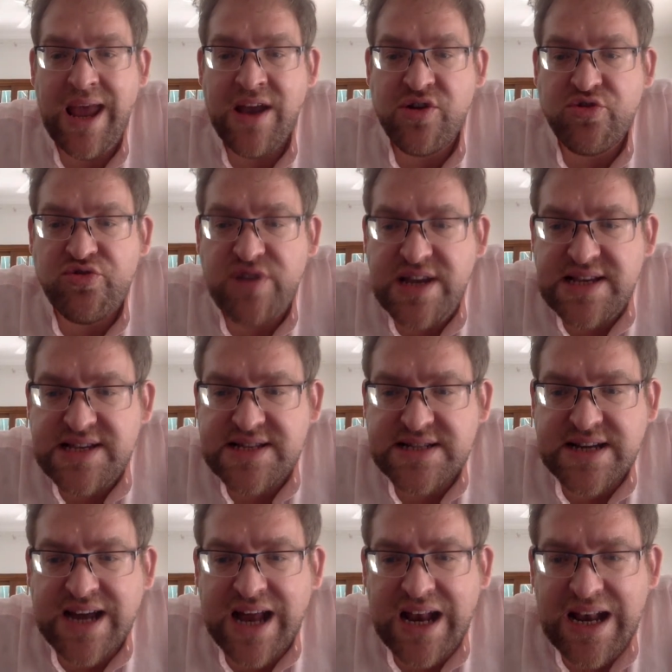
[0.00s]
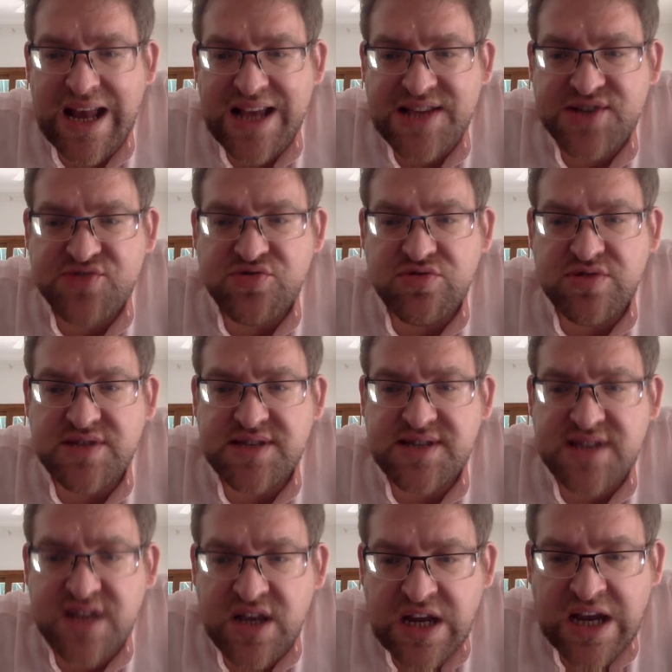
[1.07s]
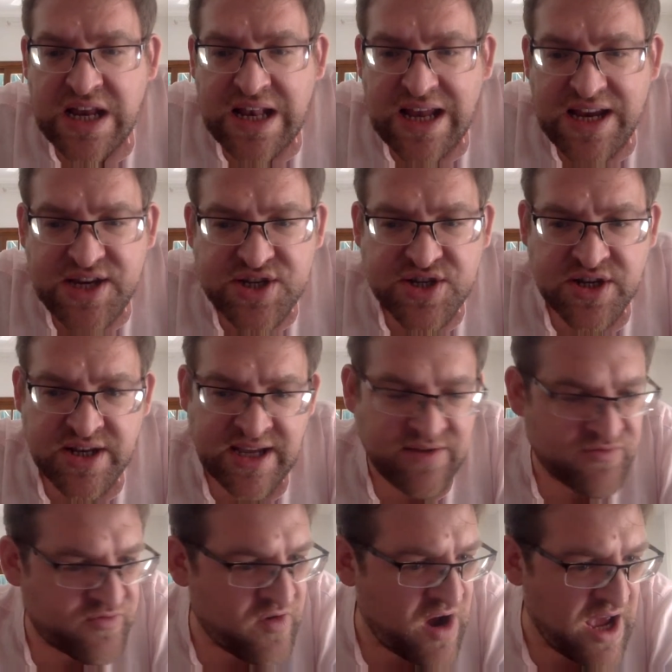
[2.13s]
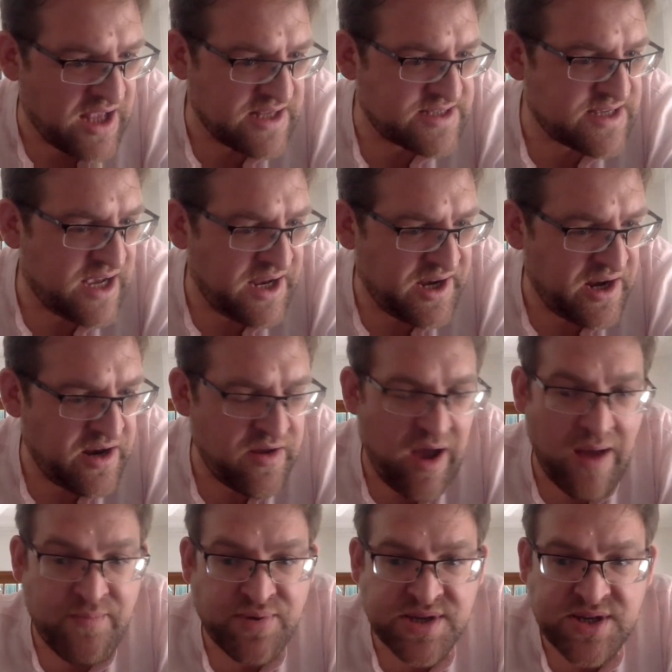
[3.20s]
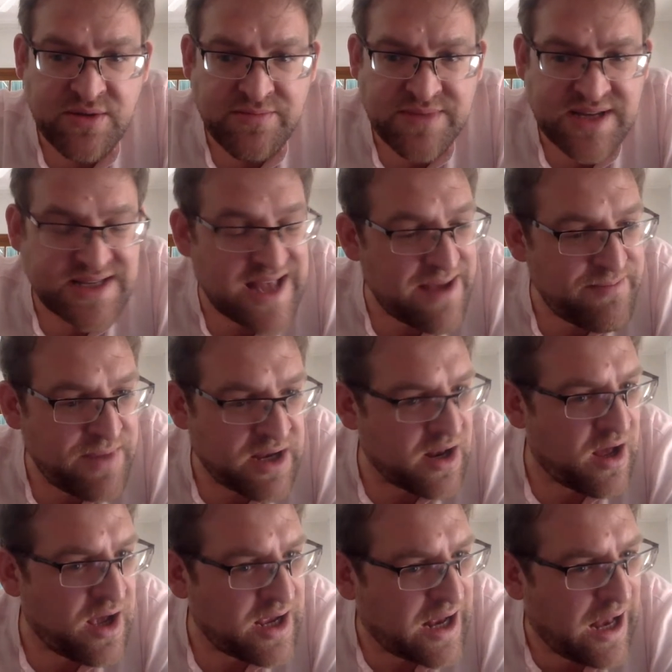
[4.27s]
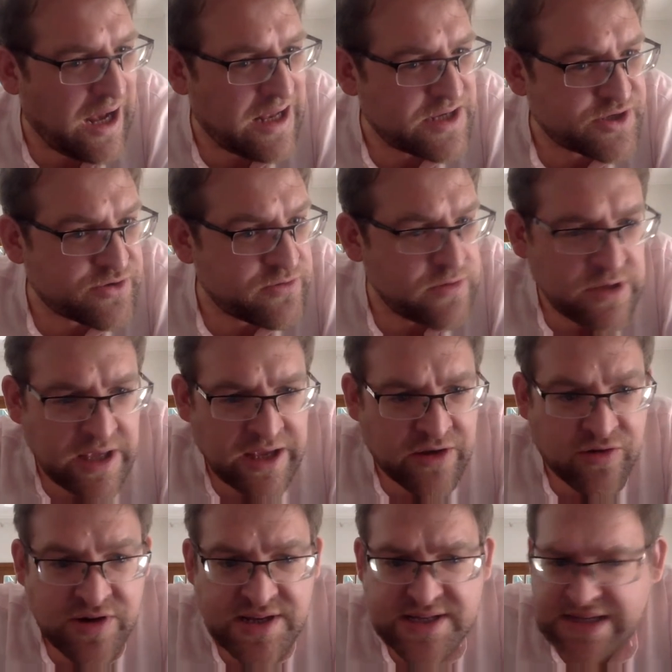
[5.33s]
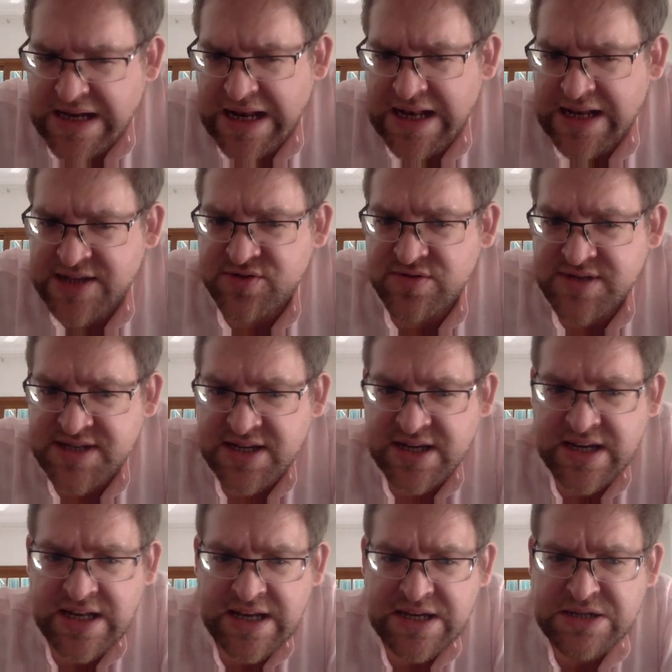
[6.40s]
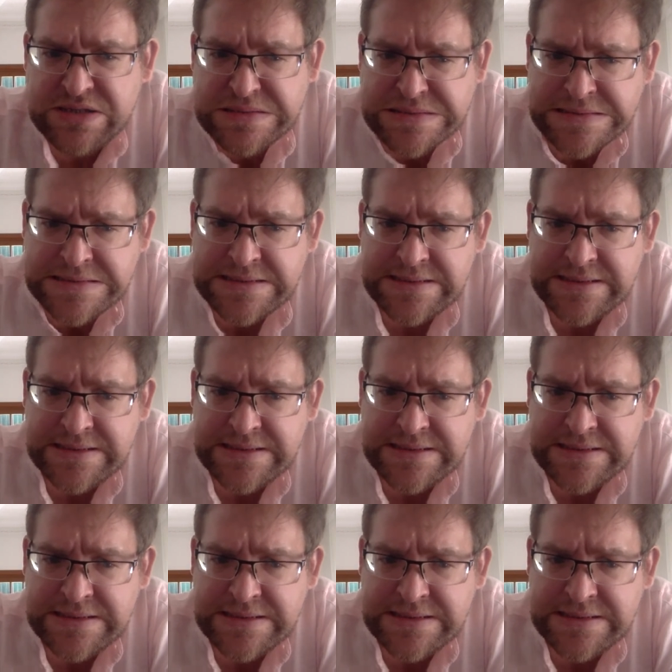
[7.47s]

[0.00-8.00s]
Increased cholesterol circulation, he writes. I don't know, I presume, does that mean high cholesterol? Increased cholesterol circulation?